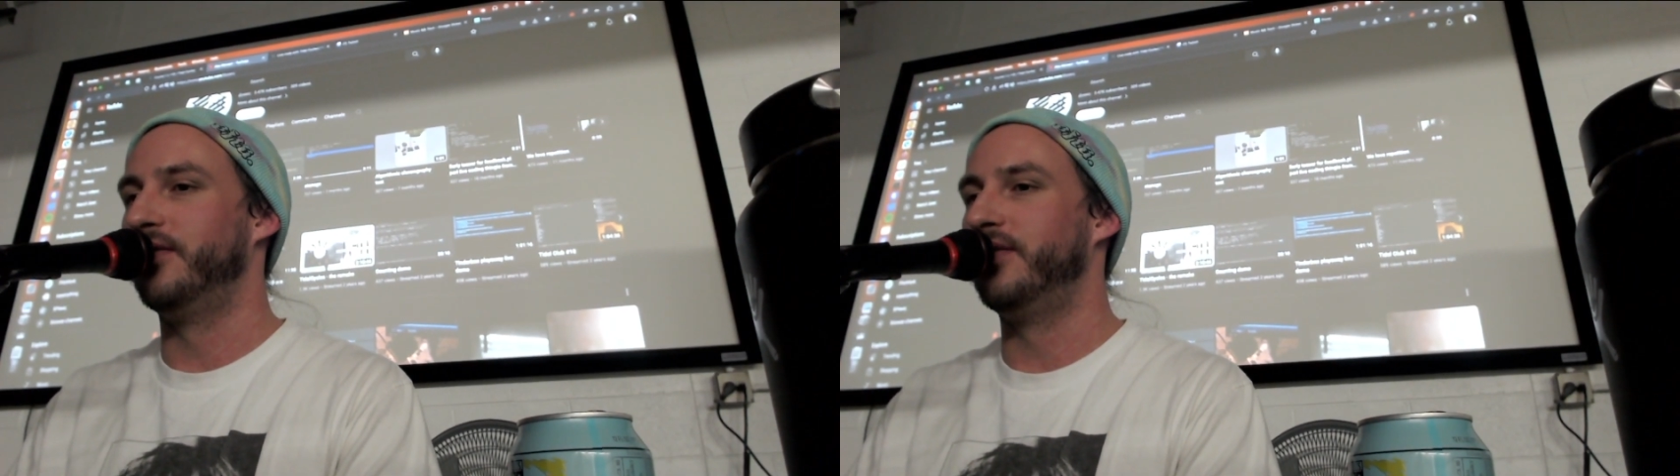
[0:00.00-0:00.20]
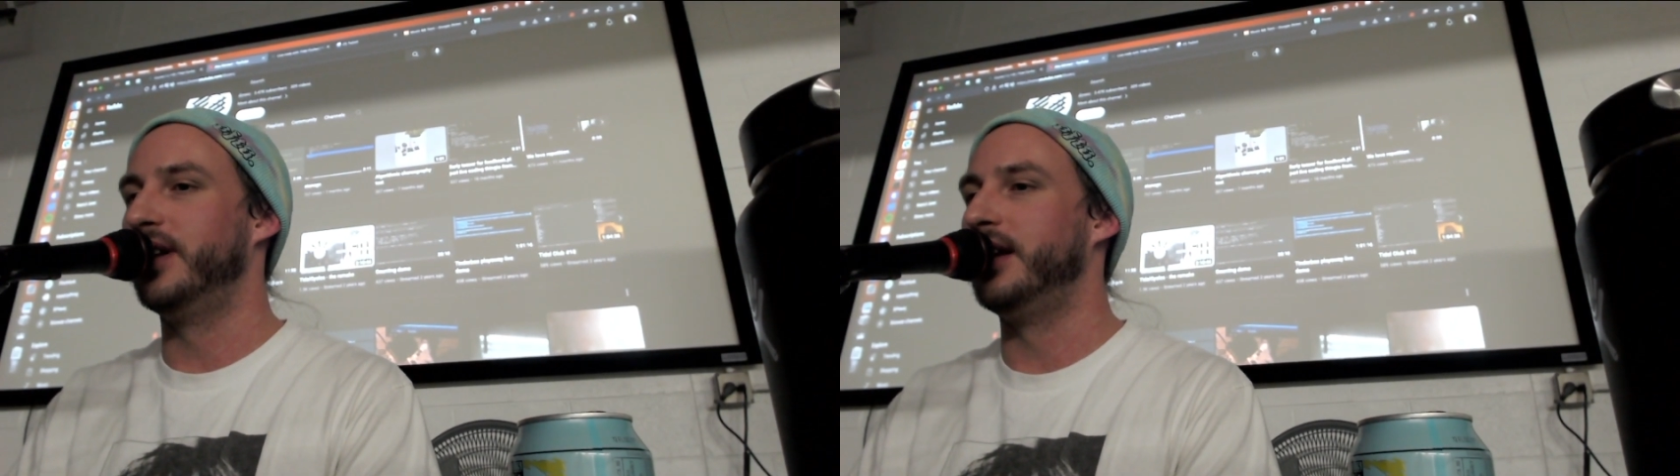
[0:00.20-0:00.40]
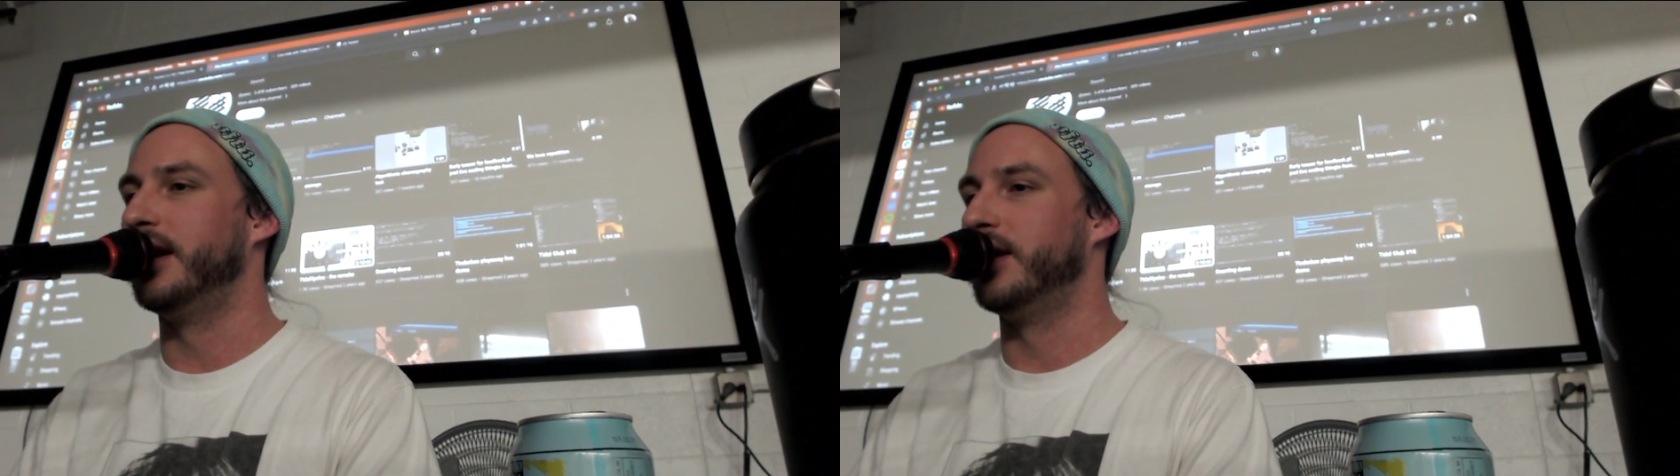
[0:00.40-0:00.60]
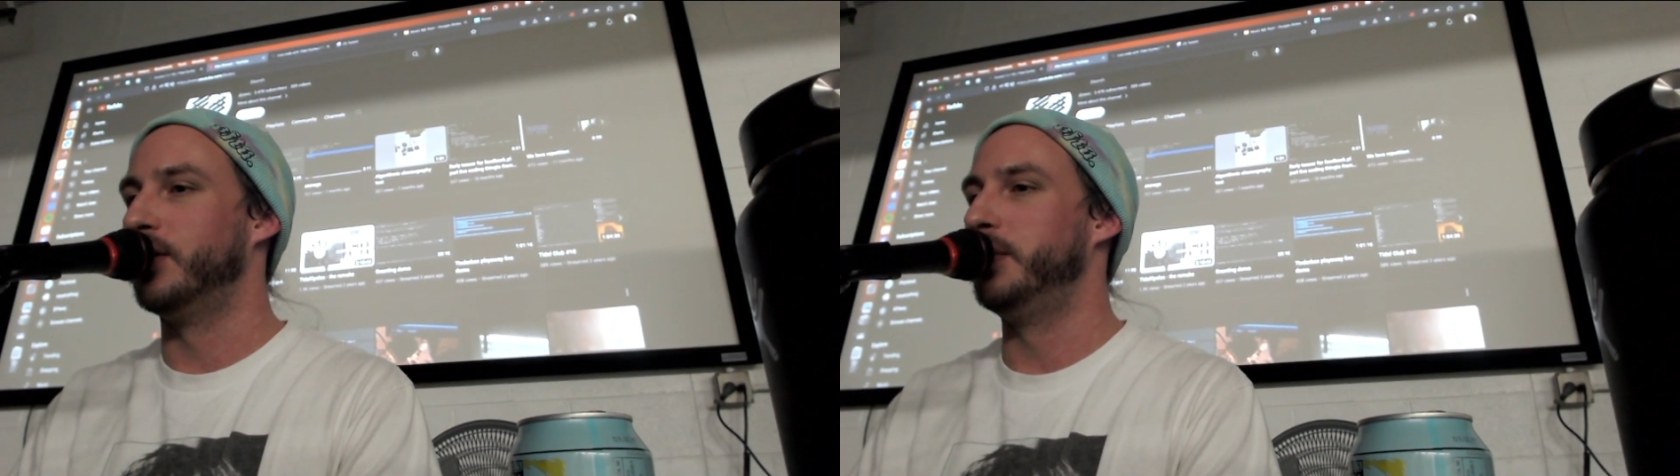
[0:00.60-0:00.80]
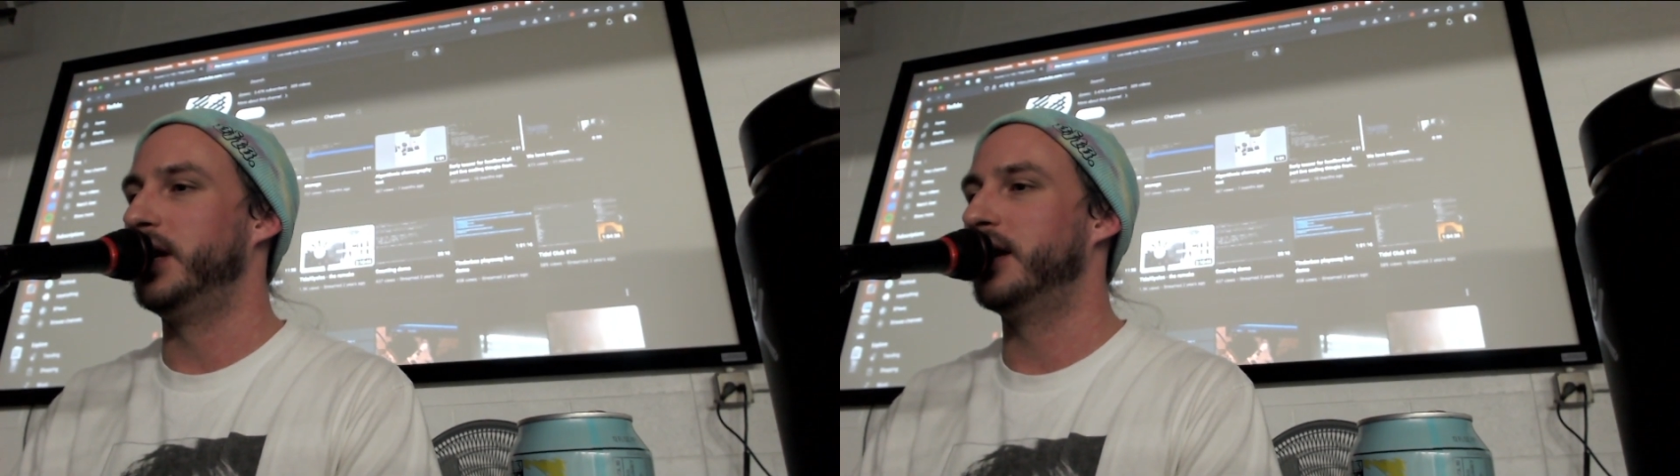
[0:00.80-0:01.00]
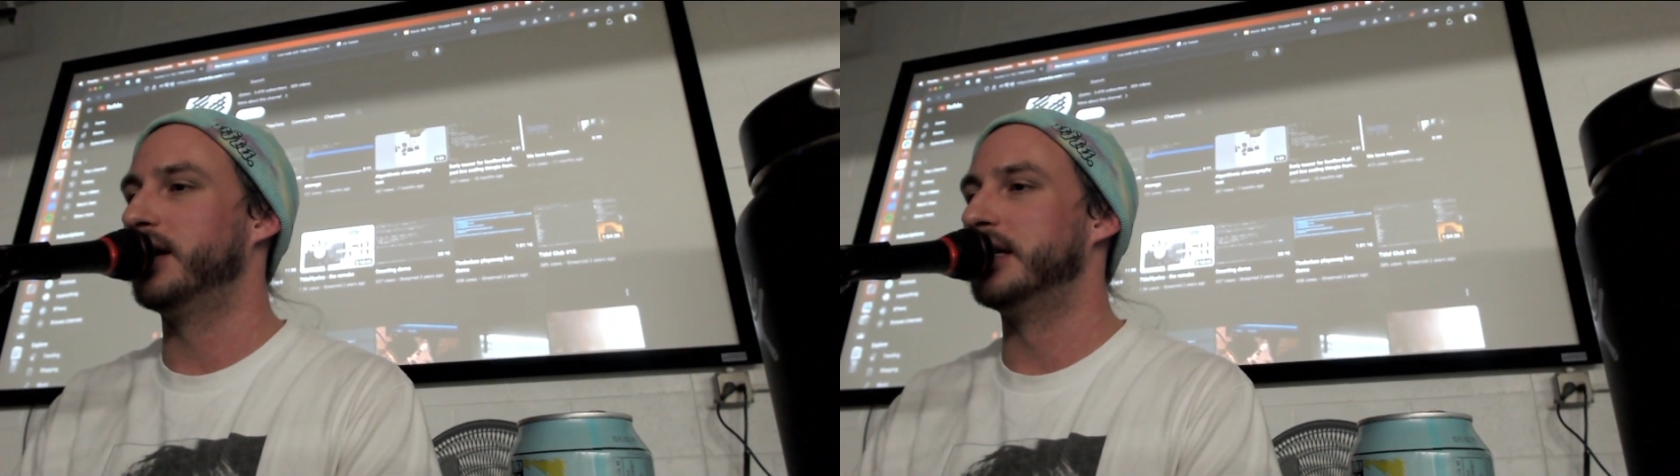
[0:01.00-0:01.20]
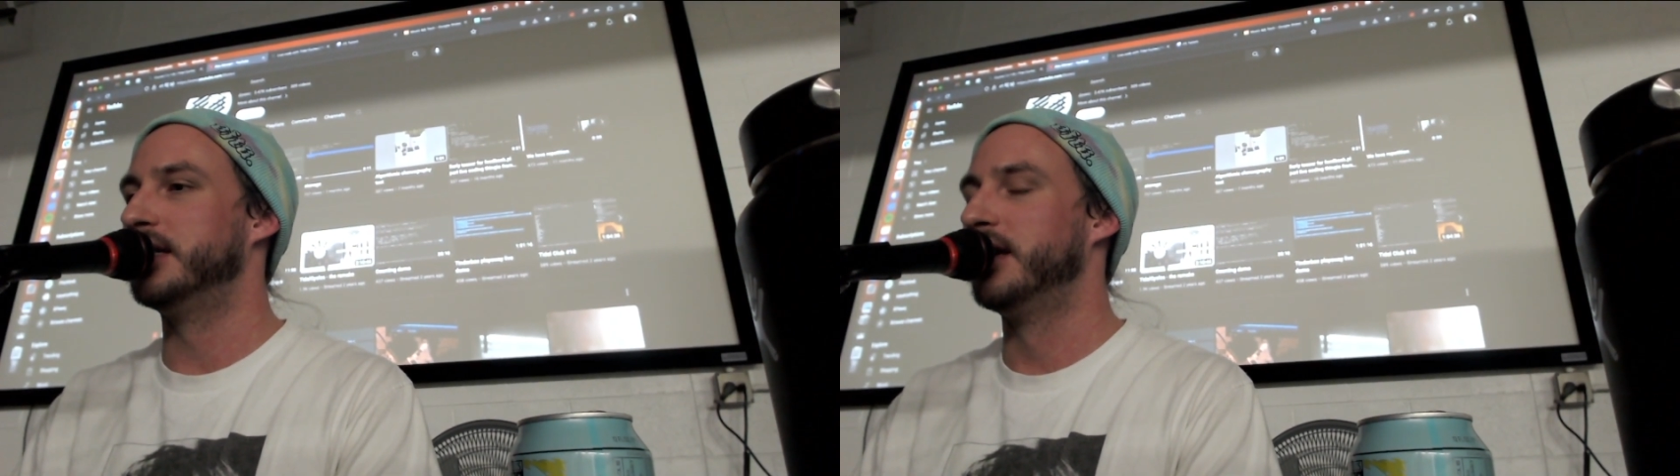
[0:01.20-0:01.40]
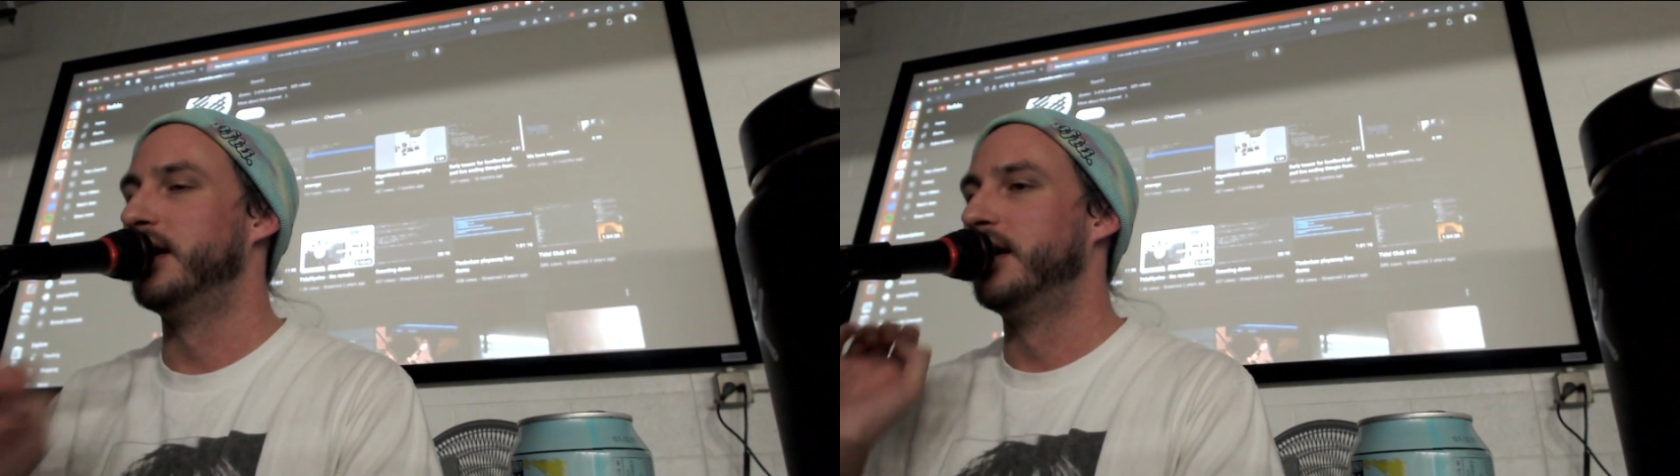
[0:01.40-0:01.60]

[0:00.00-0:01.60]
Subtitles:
video, because